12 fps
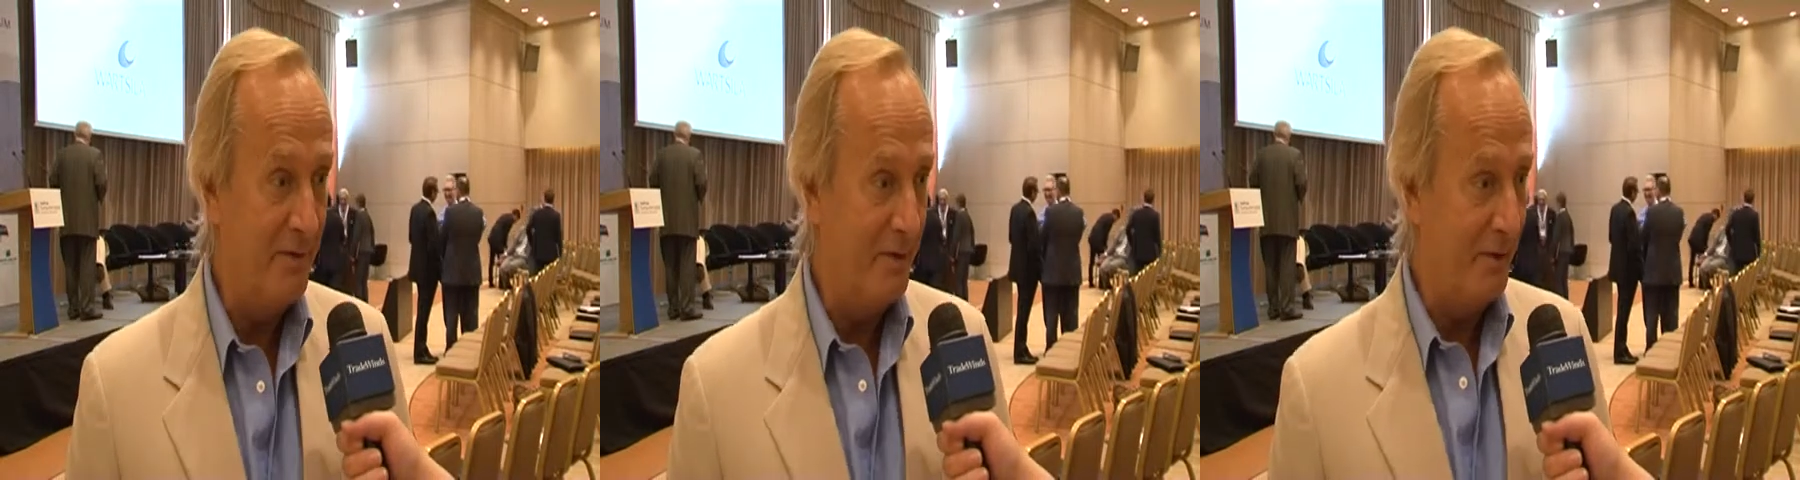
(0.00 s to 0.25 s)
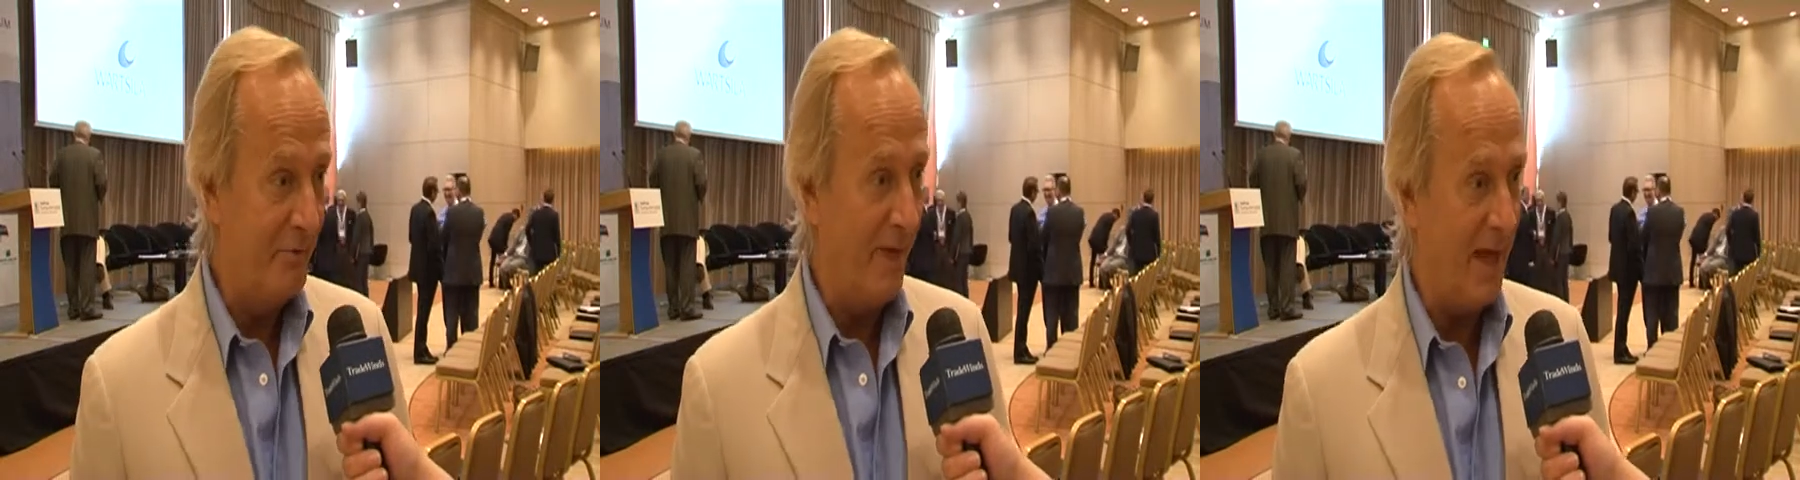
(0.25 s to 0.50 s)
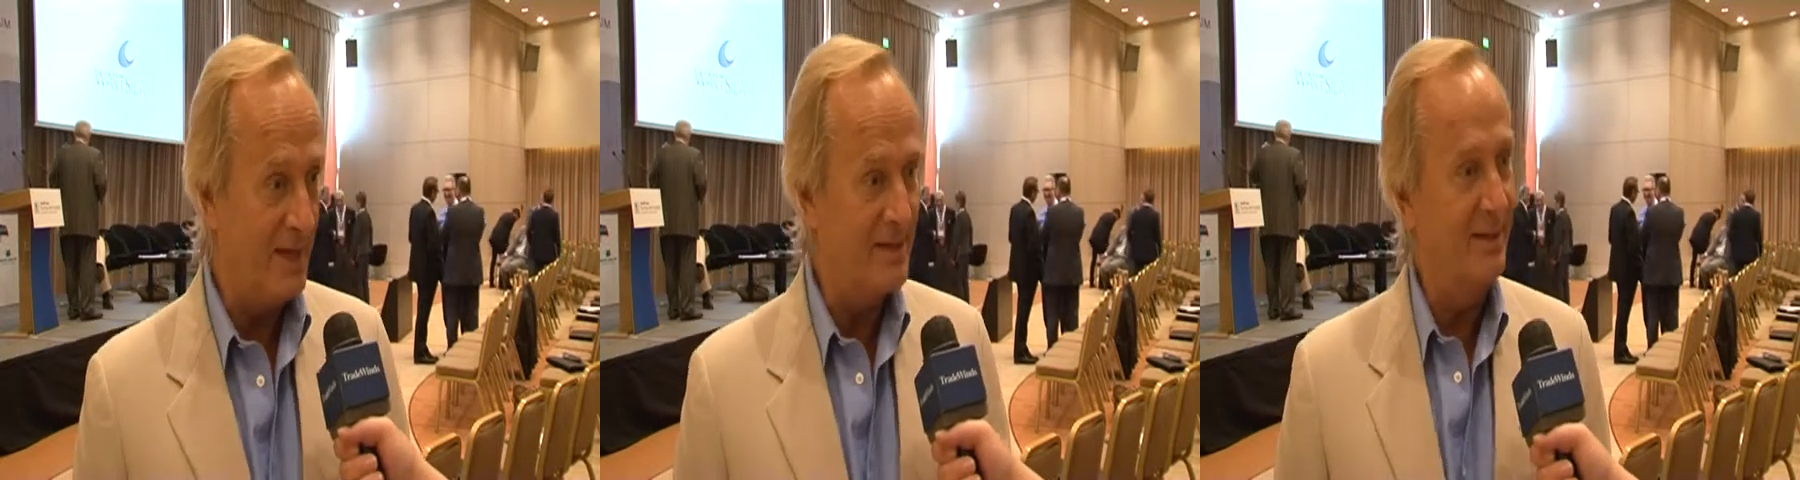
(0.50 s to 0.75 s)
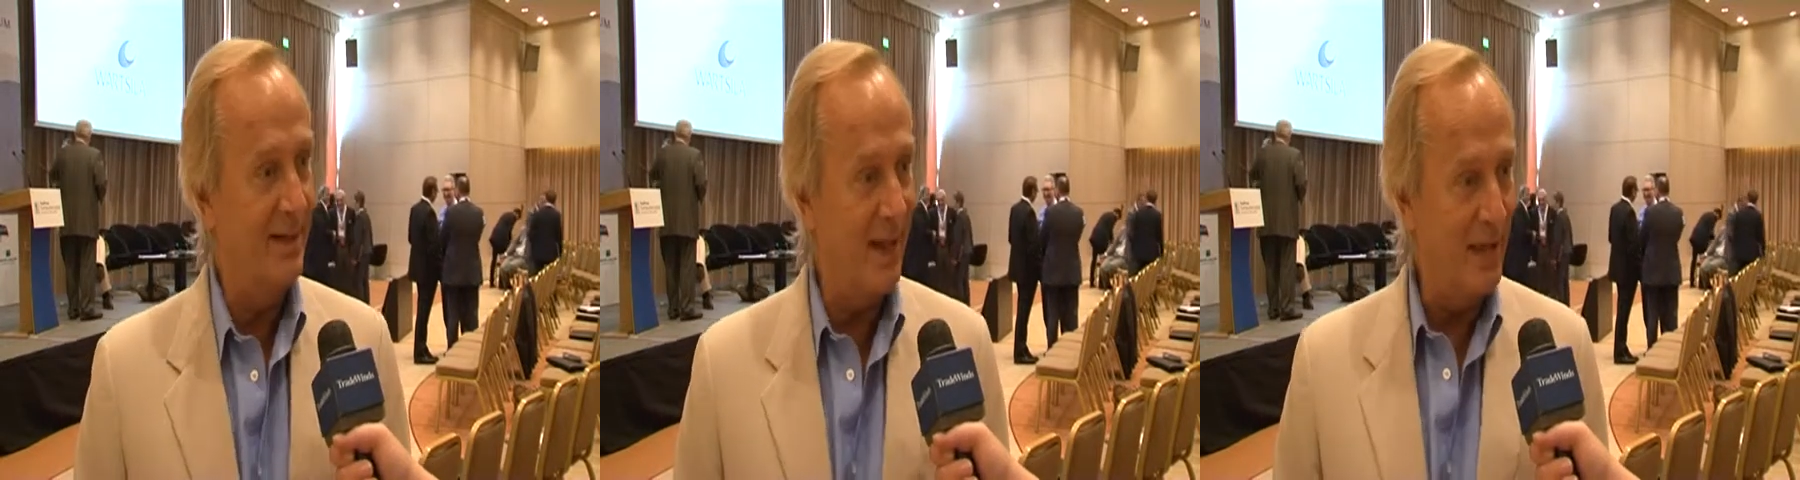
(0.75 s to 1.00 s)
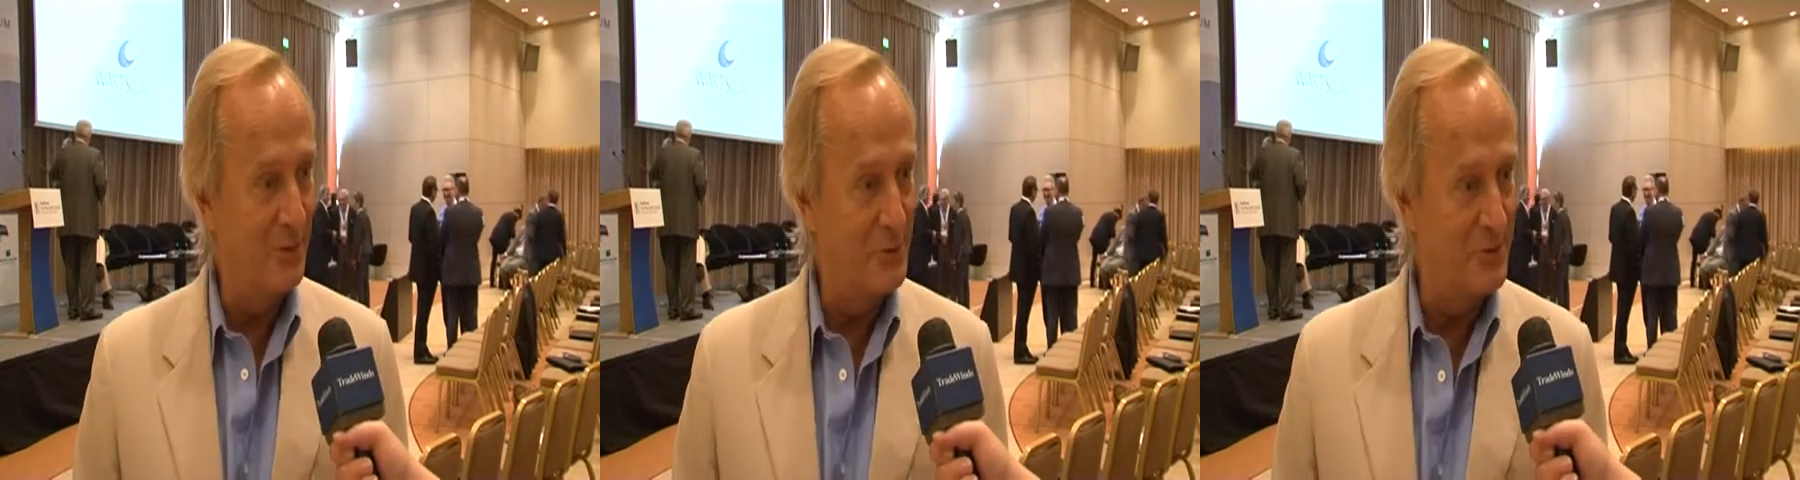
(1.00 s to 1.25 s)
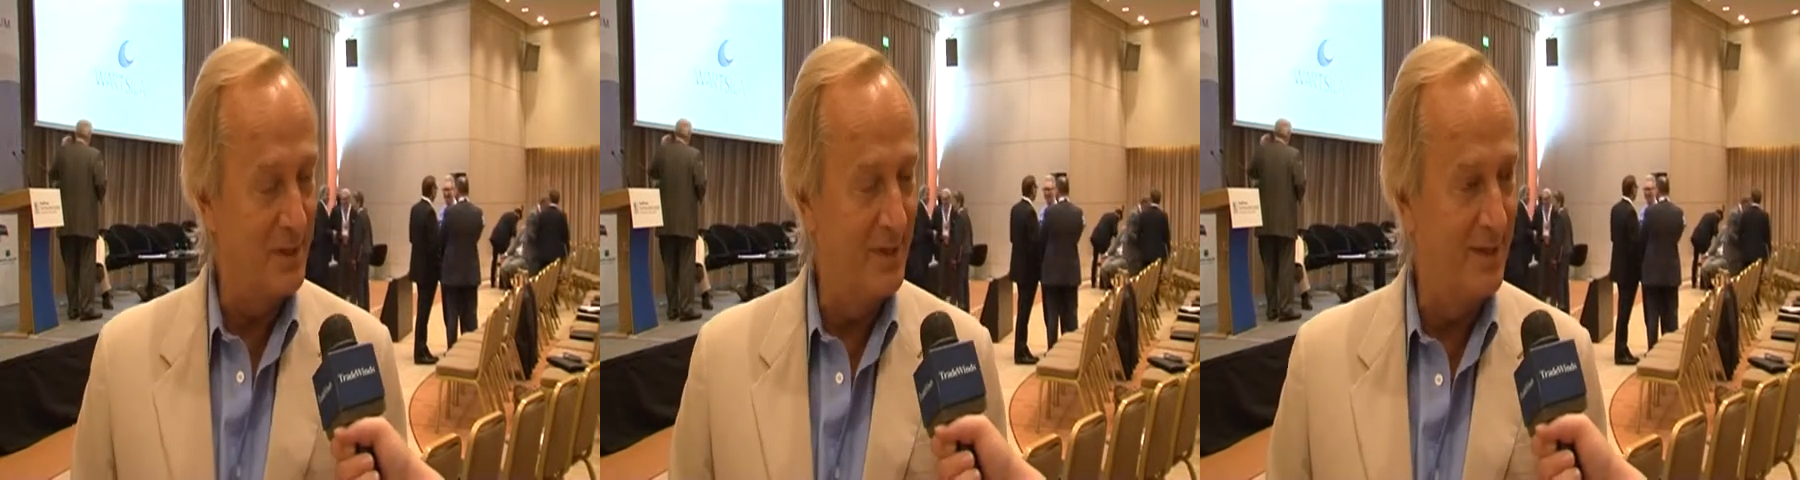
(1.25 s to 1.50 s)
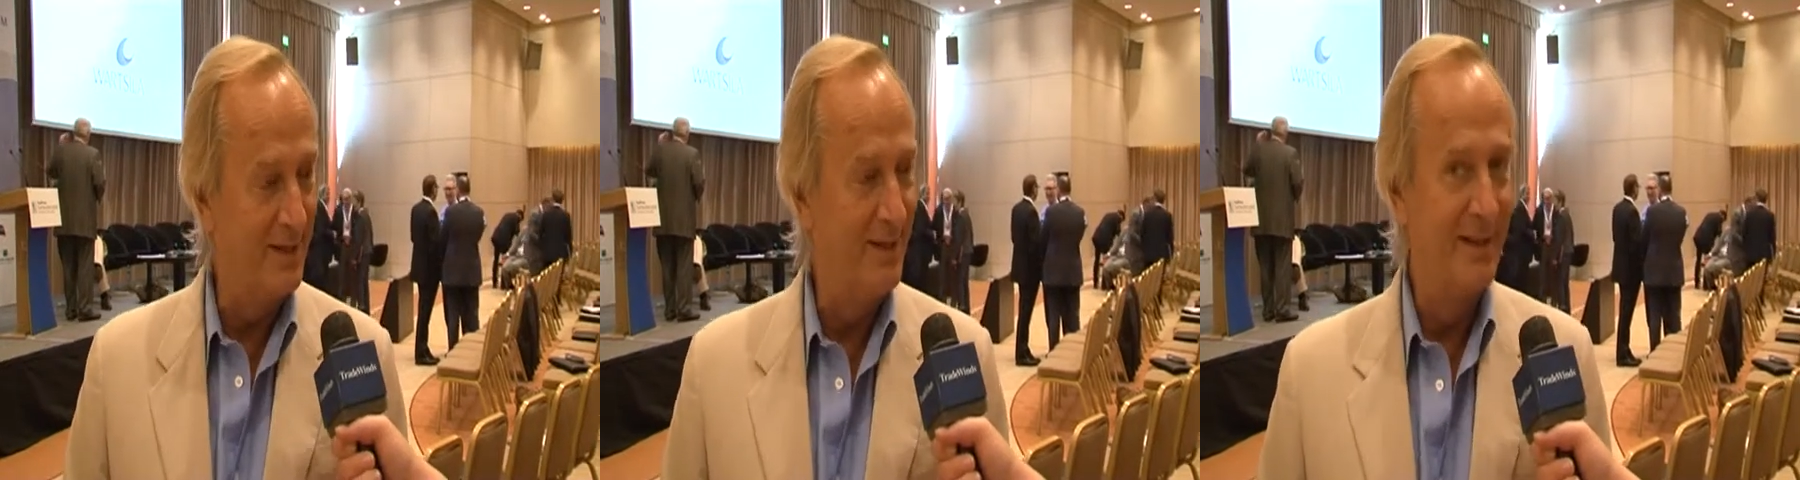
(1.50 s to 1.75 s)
very fast and glad to see